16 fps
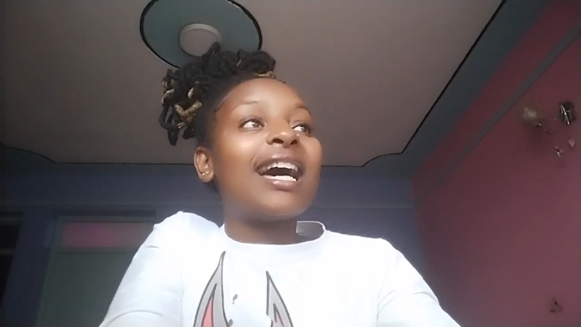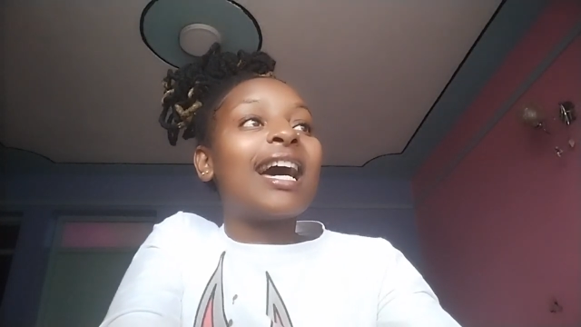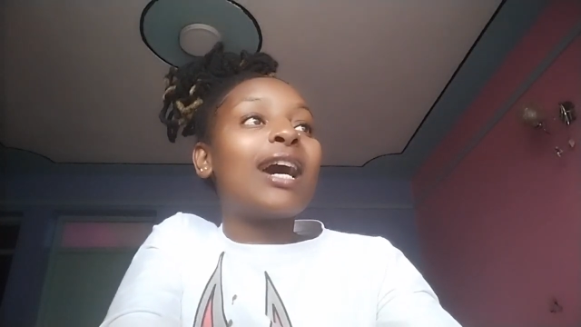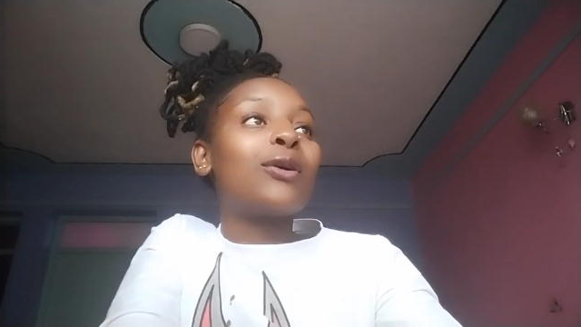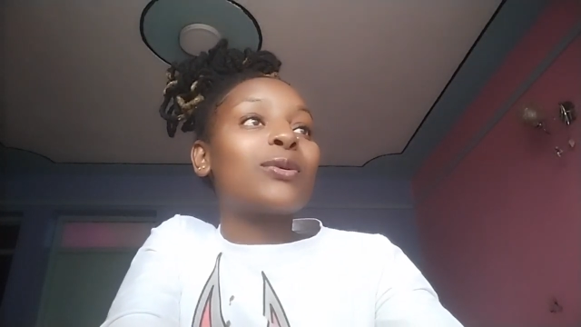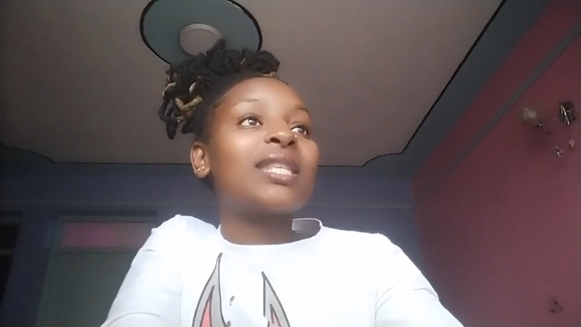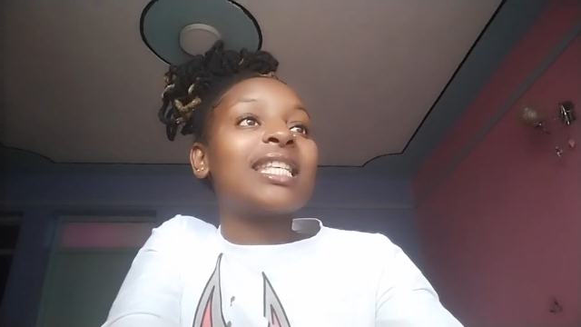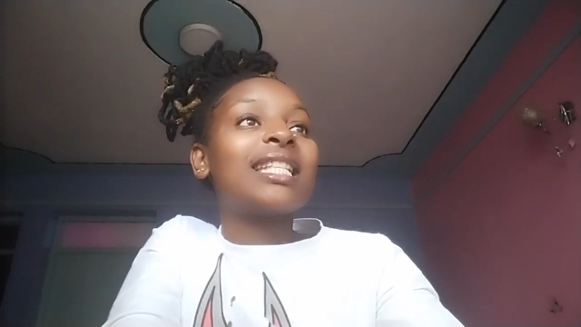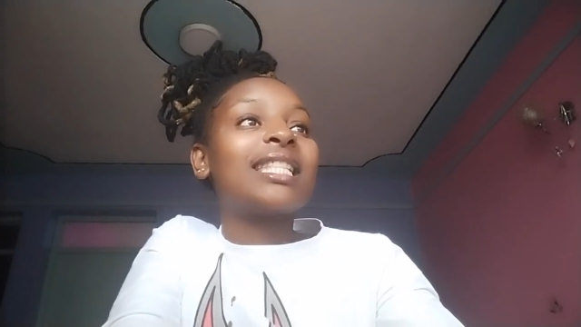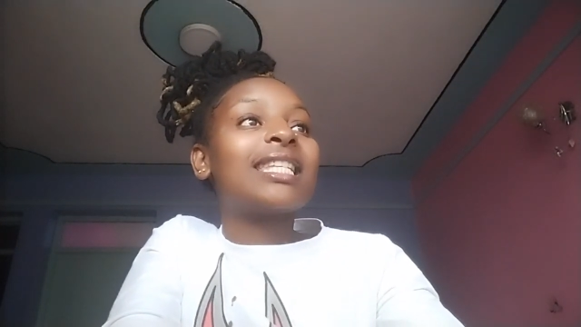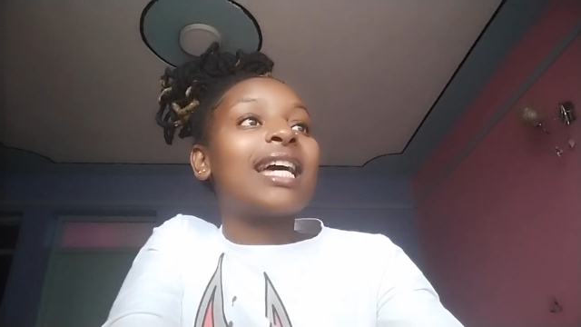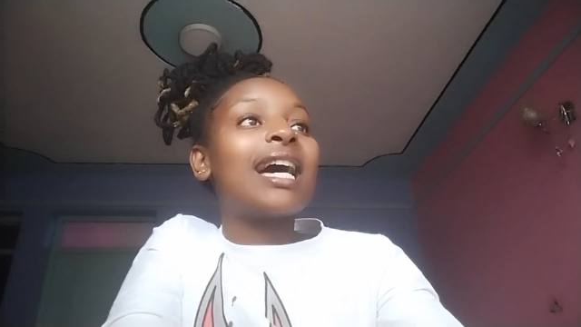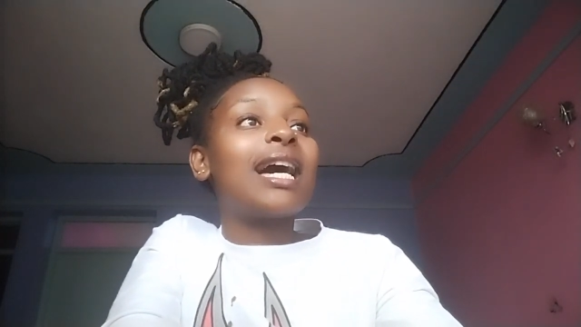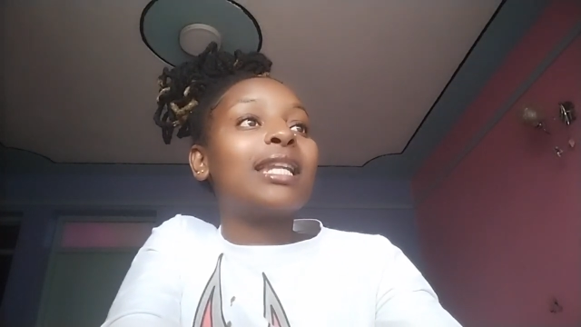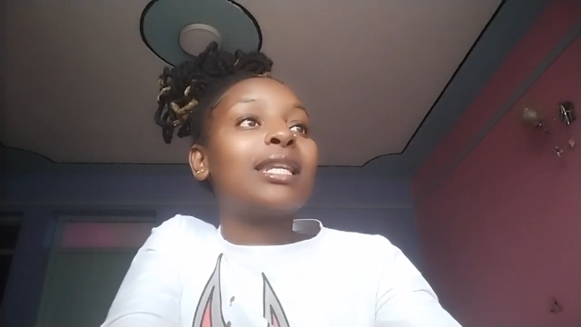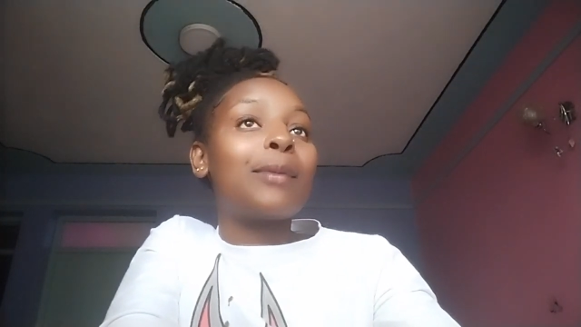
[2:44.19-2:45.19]
house, it's
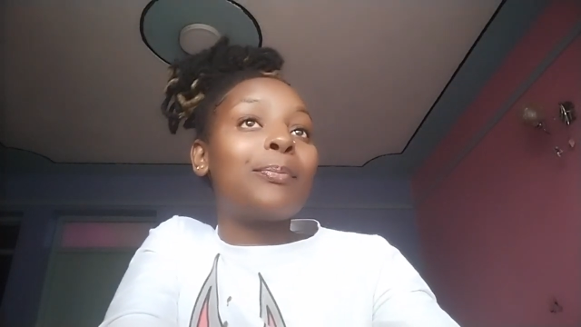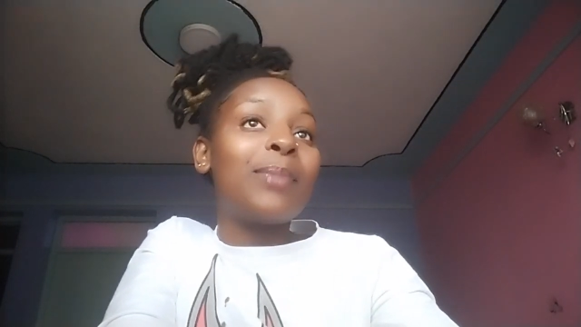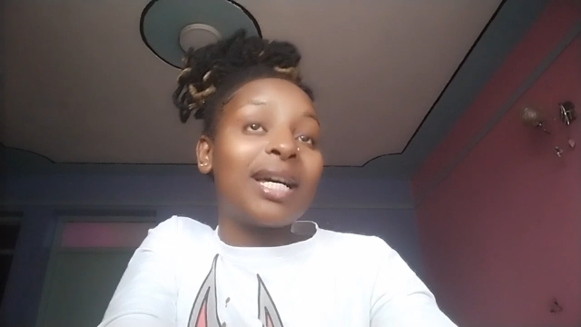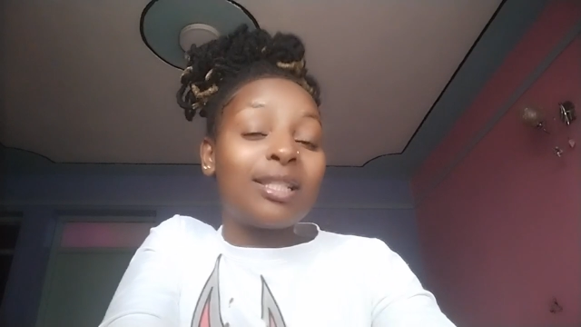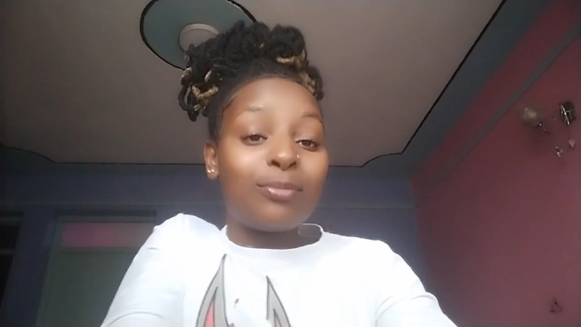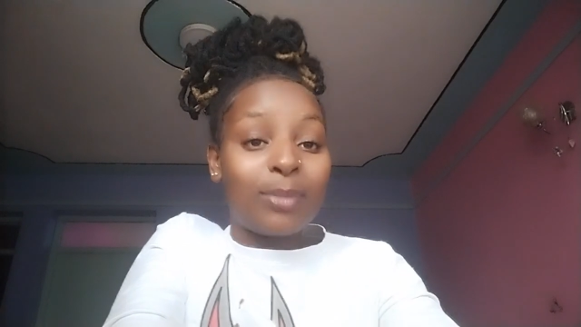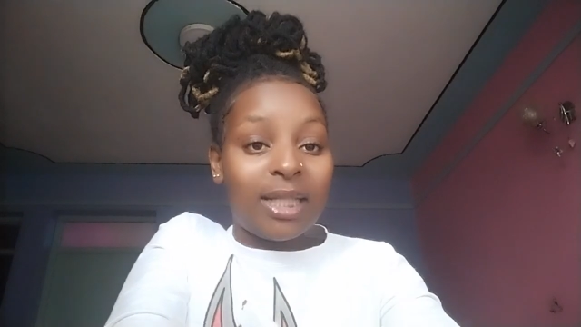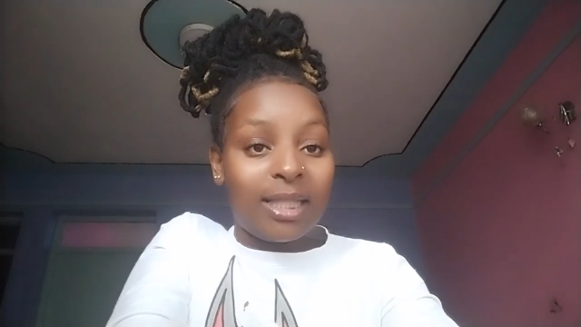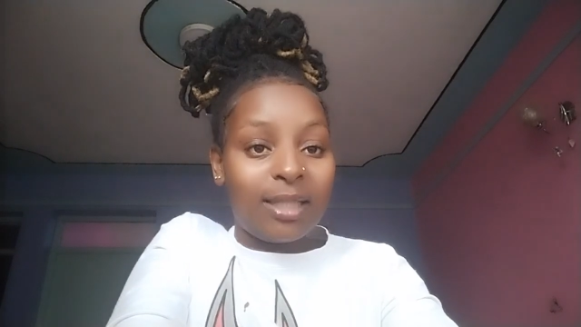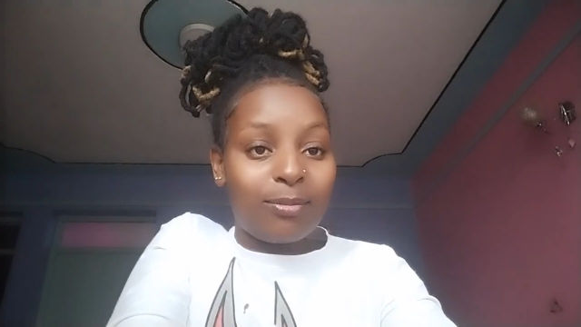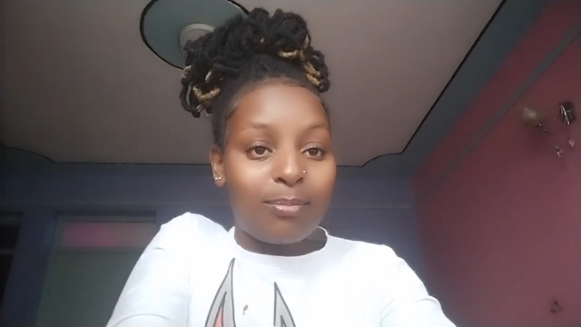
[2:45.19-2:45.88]
an apartment,